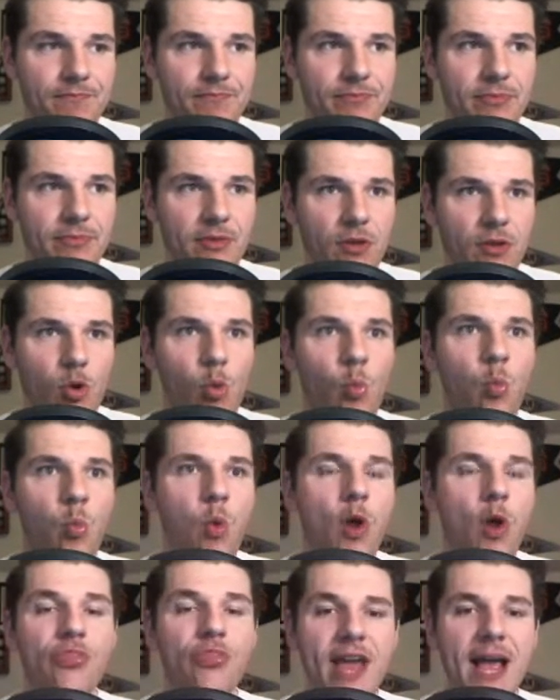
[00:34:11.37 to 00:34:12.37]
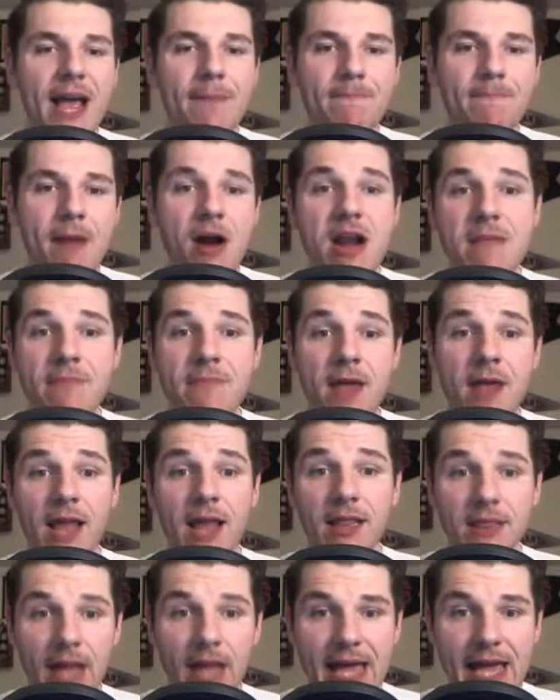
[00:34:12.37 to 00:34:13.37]
One thing about him that I
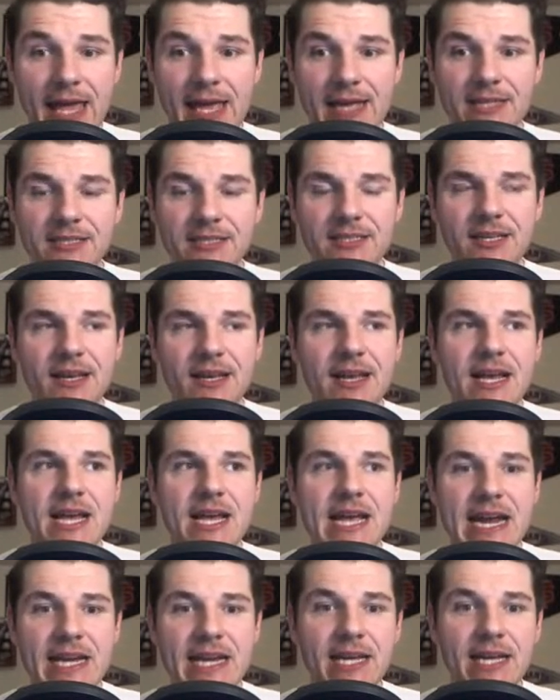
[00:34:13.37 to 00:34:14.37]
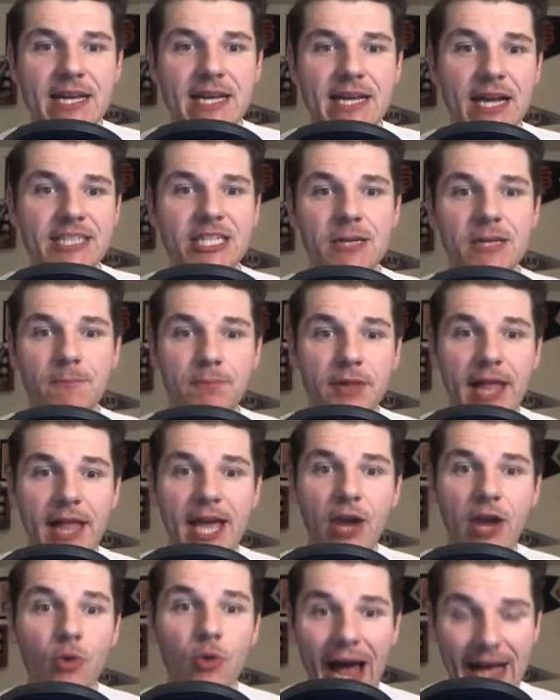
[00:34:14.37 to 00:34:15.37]
like is he doesn't play
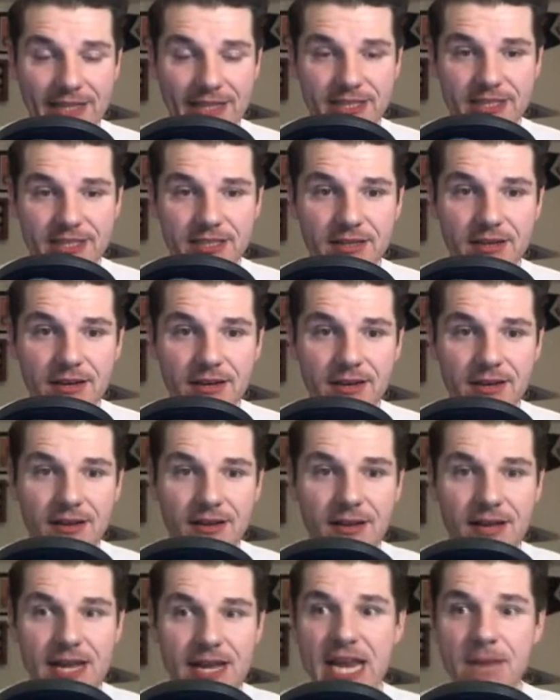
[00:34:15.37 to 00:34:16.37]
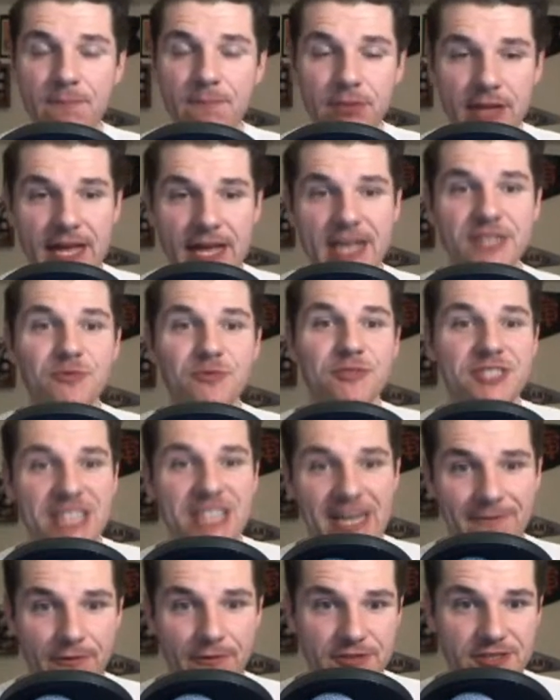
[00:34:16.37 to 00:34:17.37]
grass. He plays receivers.
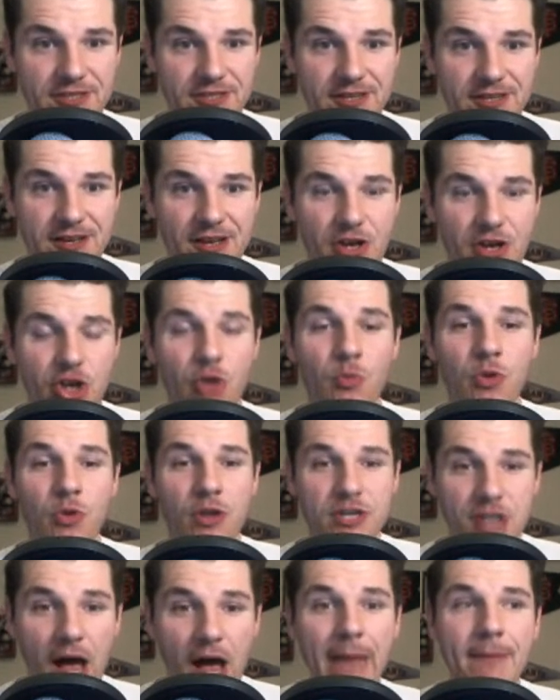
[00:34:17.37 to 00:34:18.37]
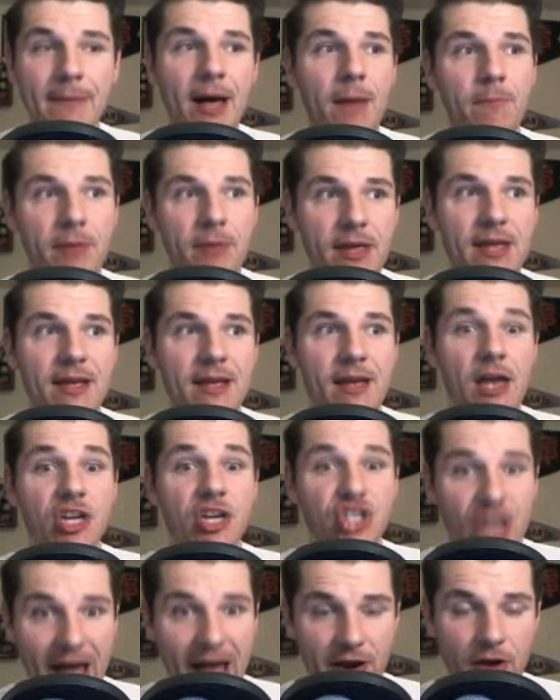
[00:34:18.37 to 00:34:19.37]
When you talk about being a shadow
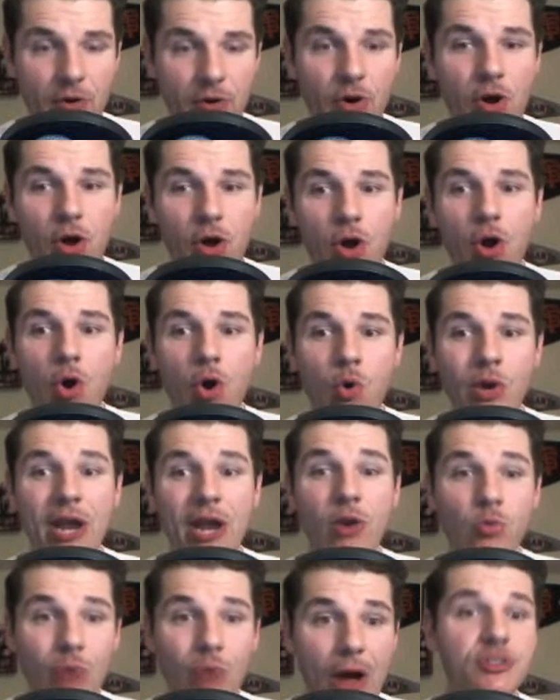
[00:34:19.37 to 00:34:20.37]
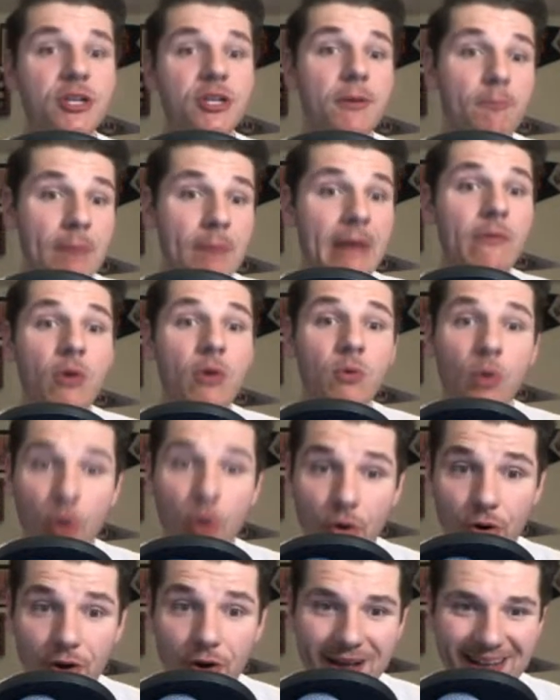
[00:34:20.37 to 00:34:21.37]
or a route mirrorer,
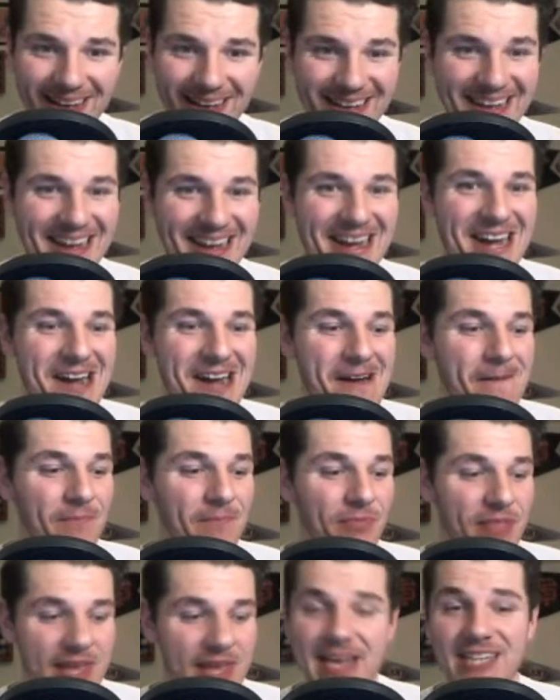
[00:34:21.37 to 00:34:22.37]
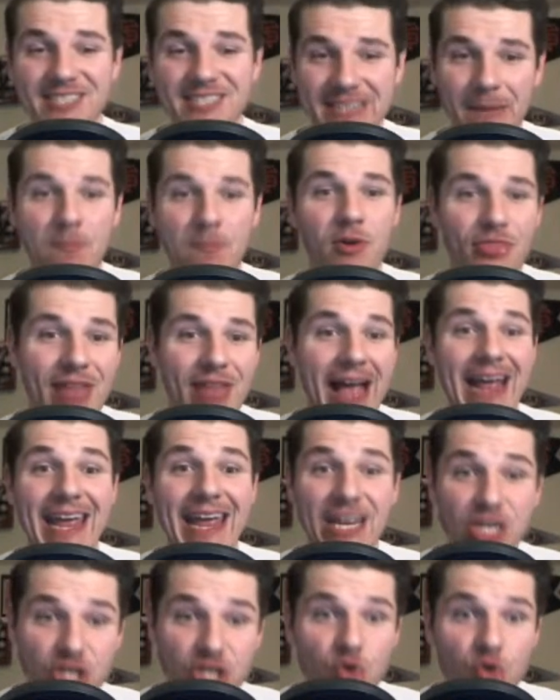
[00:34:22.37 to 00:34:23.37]
he is someone that can
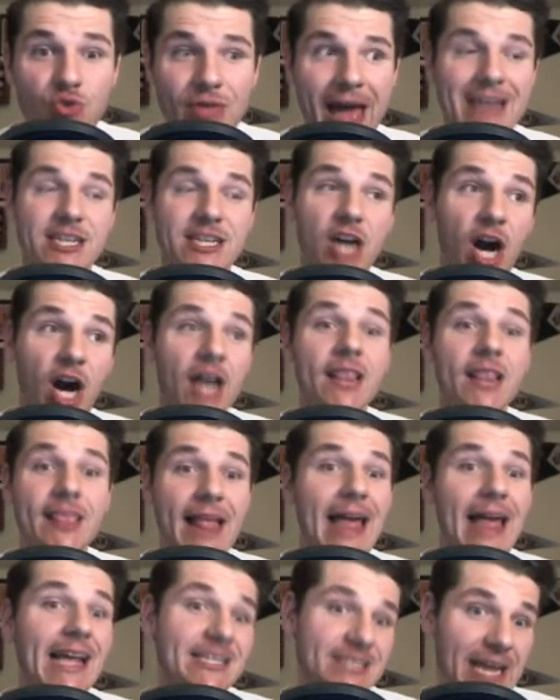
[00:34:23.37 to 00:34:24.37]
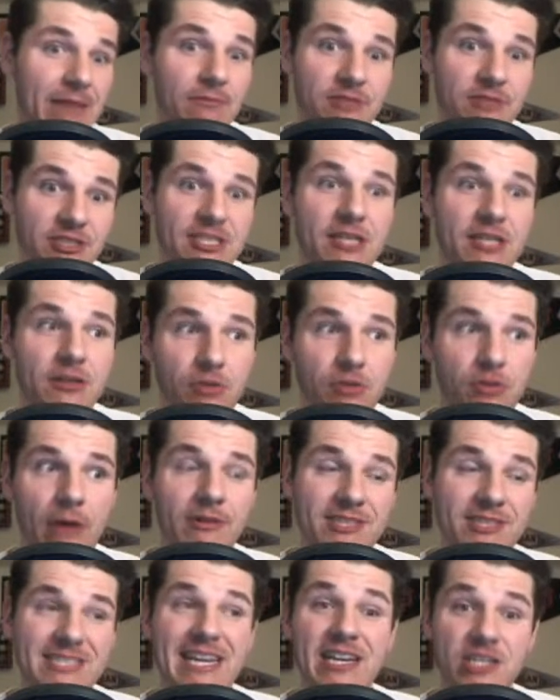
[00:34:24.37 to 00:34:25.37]
do that. Unlike Sainristil, who I would
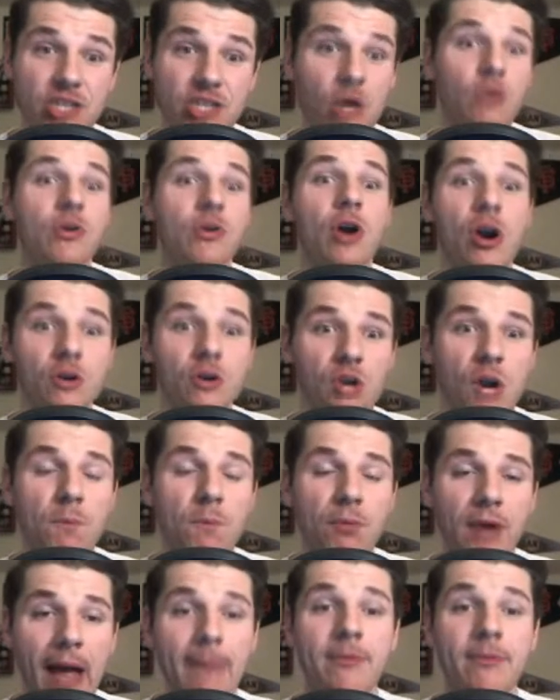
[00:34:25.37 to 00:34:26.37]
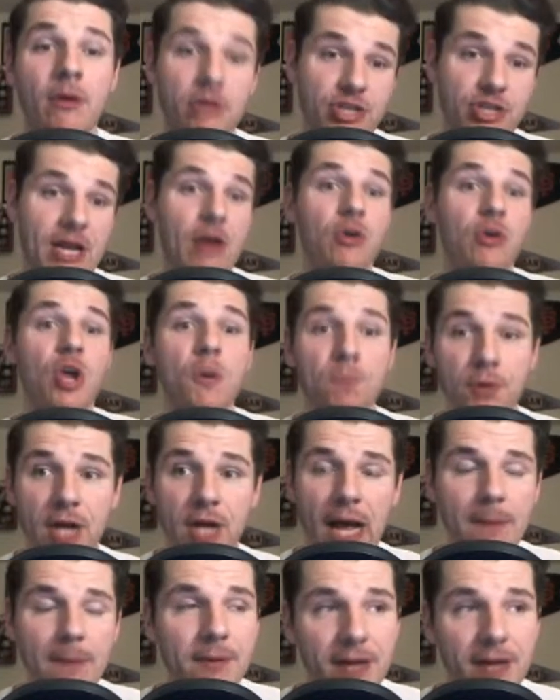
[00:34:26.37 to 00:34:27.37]
say don't guard Cooper Kupp, don't shadow Cooper Kupp,